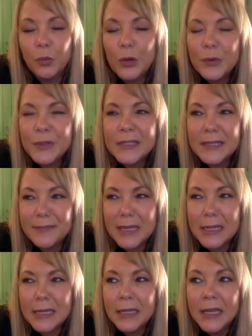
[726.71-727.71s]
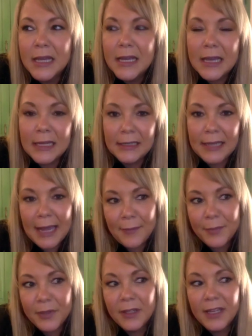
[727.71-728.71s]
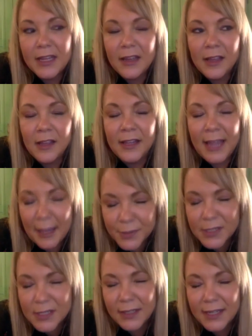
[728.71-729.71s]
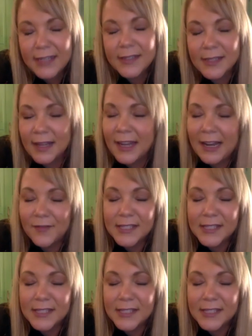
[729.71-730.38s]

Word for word: So growth to me encapsulate encapsulates